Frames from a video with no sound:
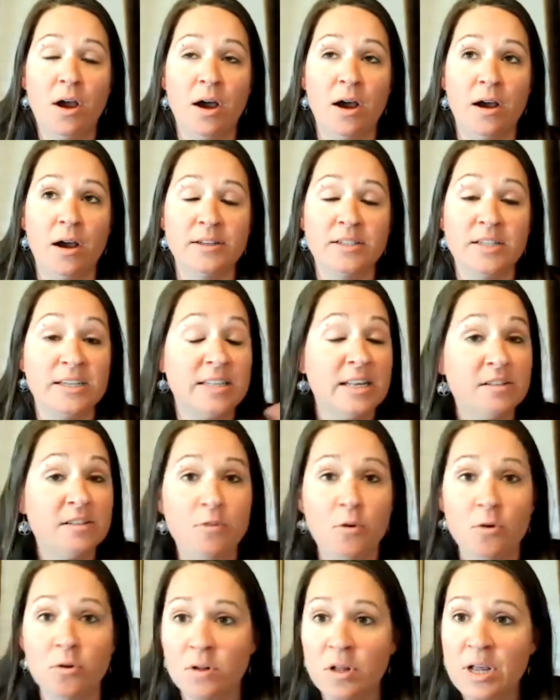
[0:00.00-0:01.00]

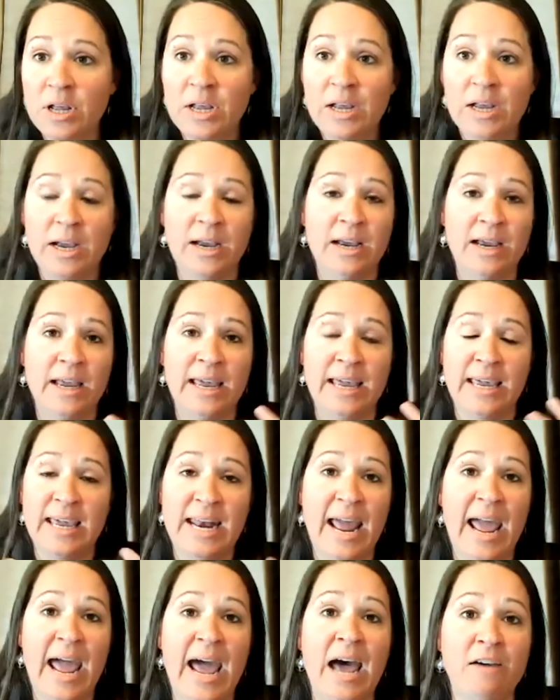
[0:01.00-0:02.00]
successful and
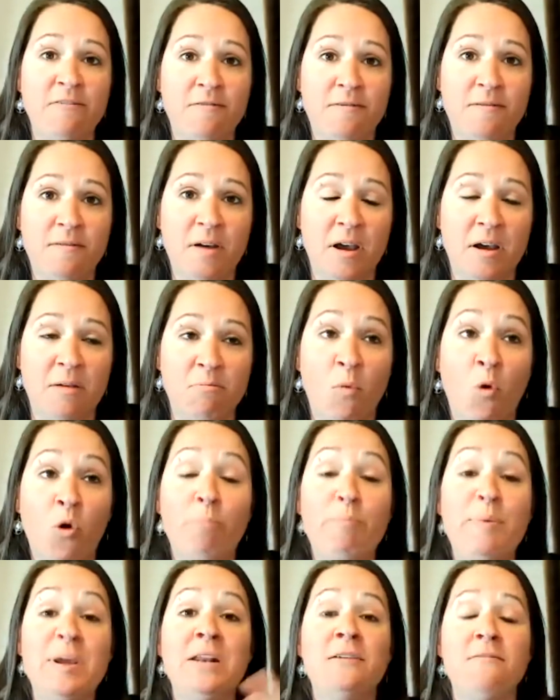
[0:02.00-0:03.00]
can have more
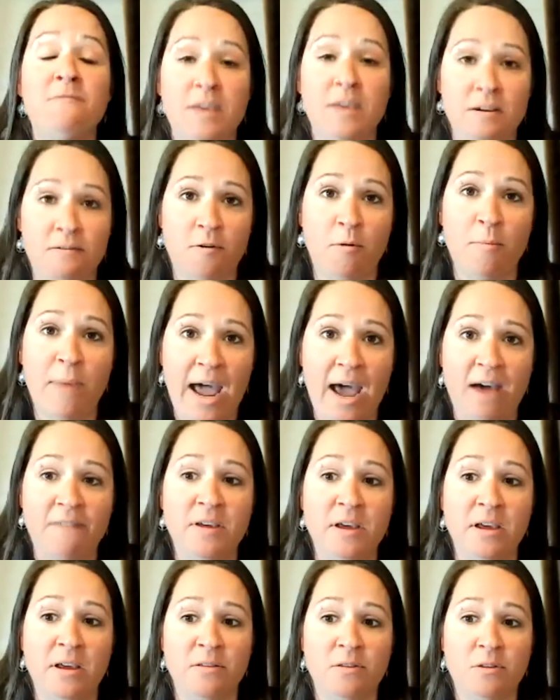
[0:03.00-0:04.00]
benefit from
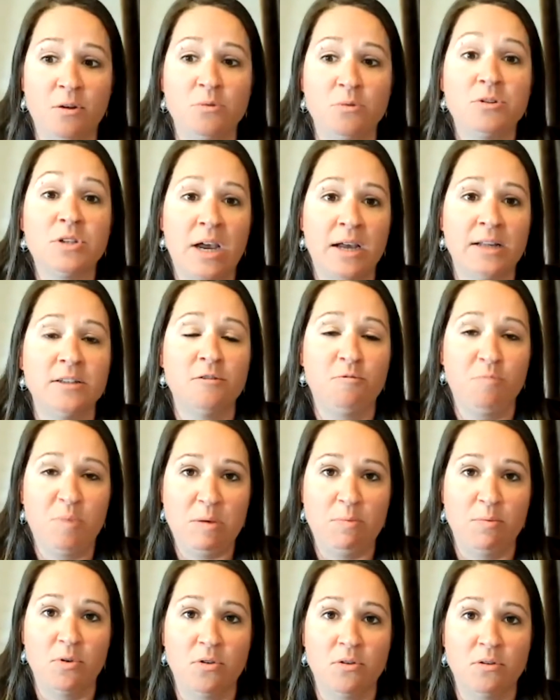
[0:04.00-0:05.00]
having those kinds of
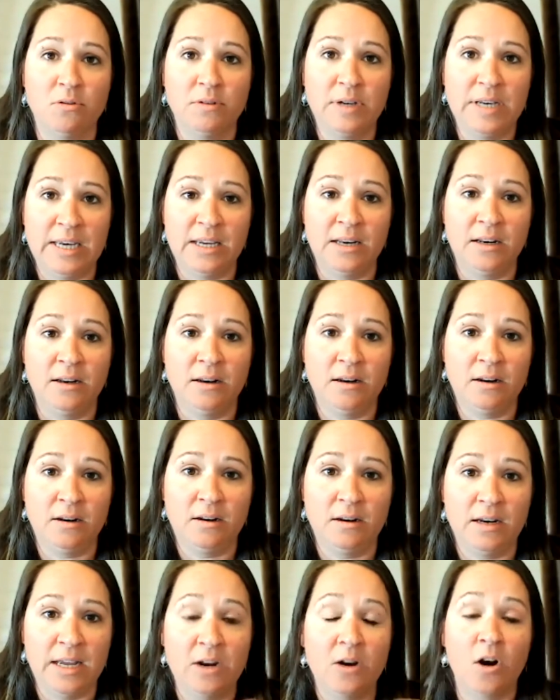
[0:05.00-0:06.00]
people in
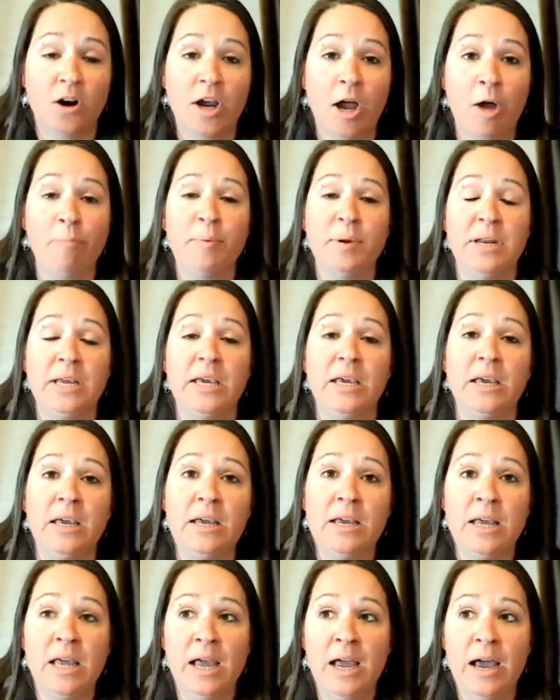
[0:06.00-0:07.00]
our company.
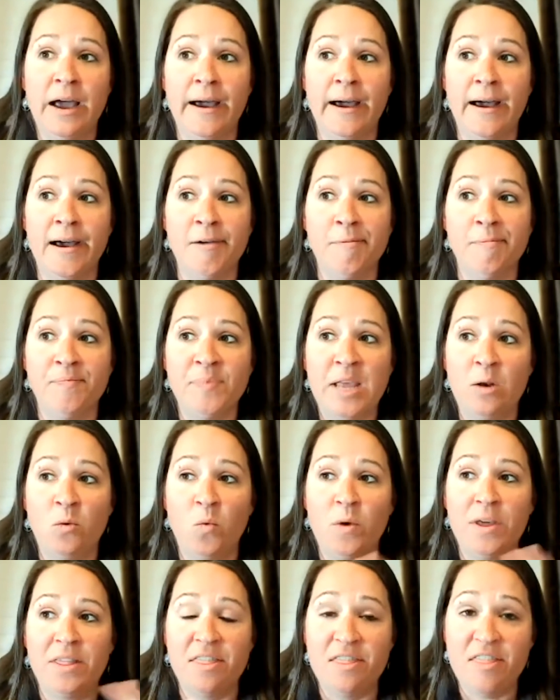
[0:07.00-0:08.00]
And
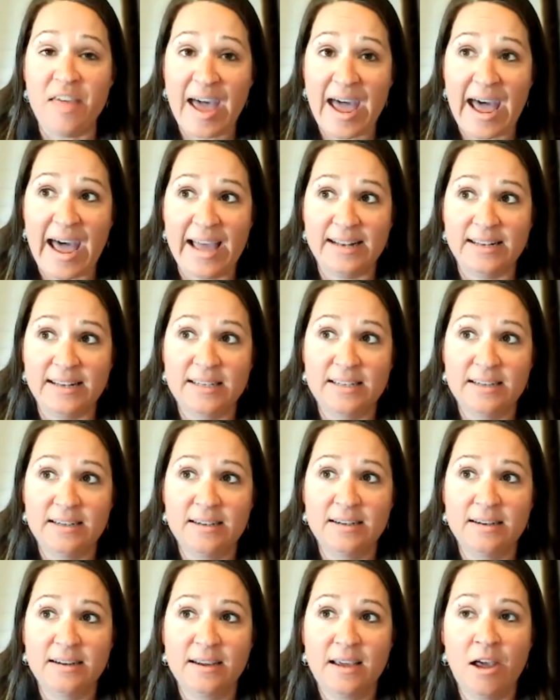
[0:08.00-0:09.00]
with that
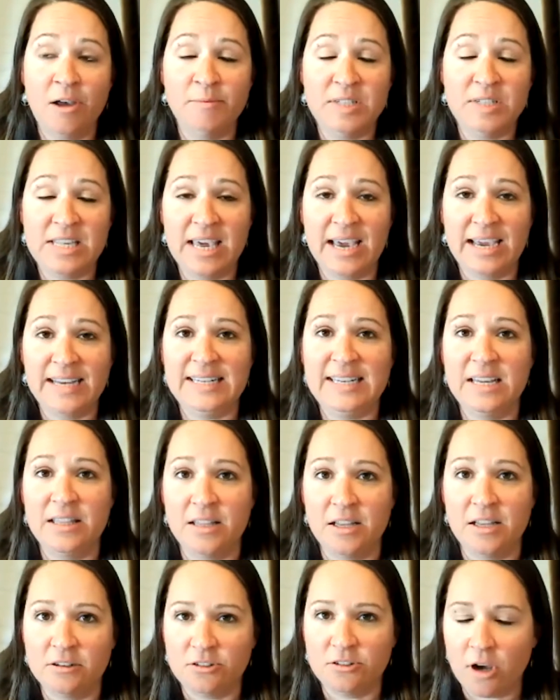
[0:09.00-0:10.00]
comes the idea
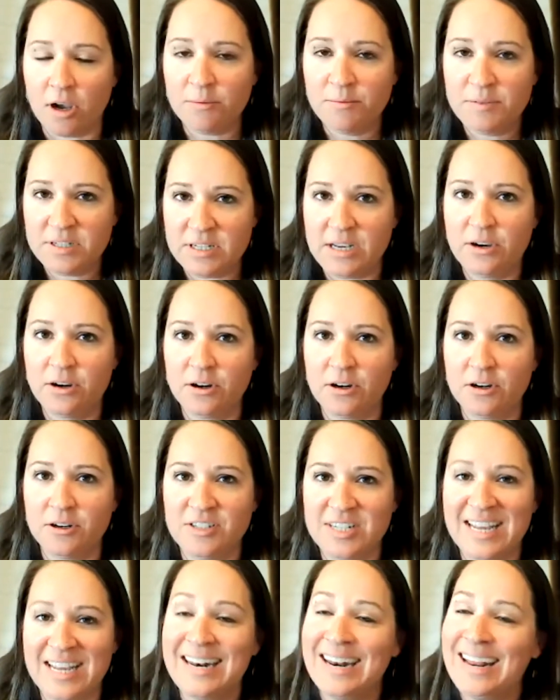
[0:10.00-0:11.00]
that job
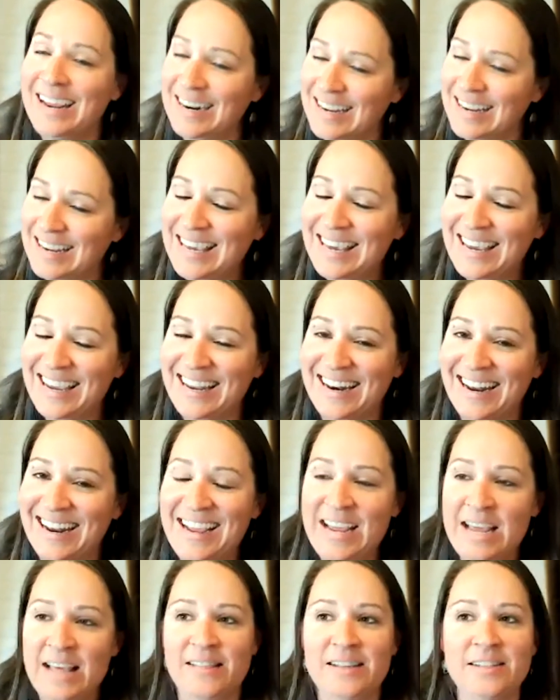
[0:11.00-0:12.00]
seekers, and again,
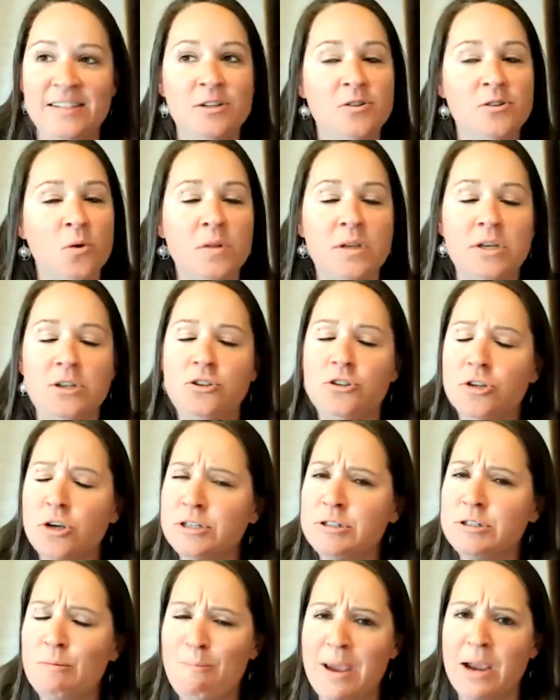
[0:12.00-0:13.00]
this is only
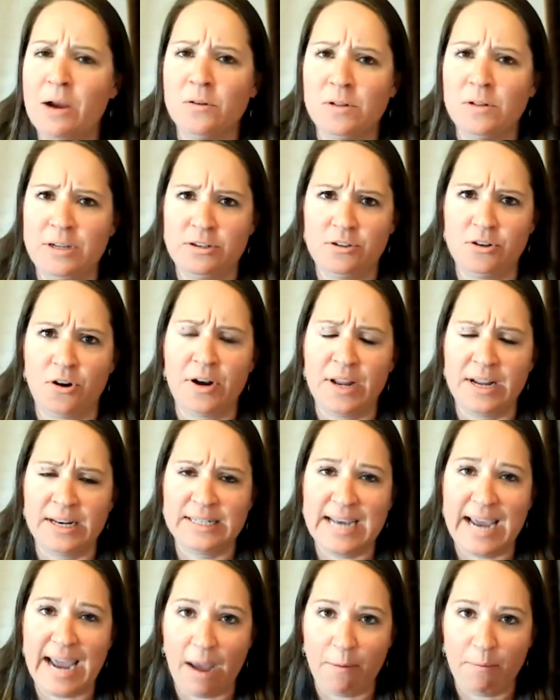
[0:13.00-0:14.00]
just barely starting
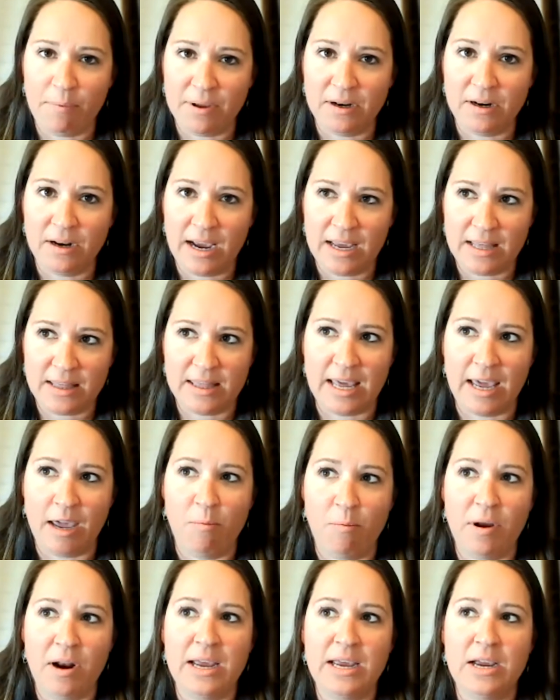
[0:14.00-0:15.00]
to happen, I think,
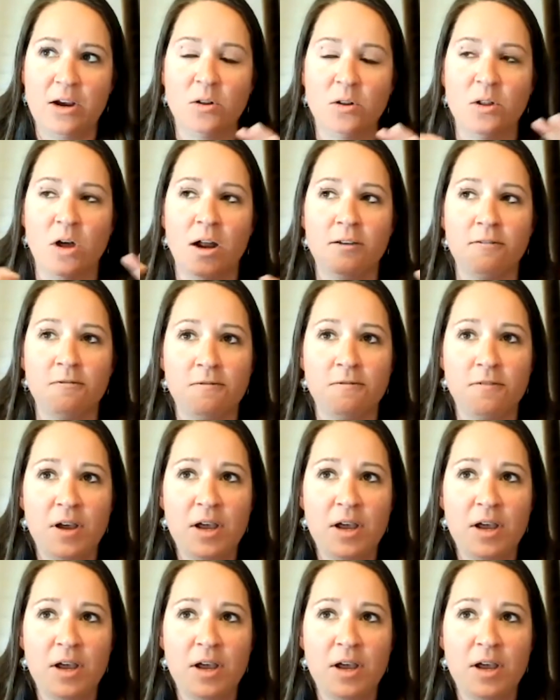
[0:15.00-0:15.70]
but I hear a lot of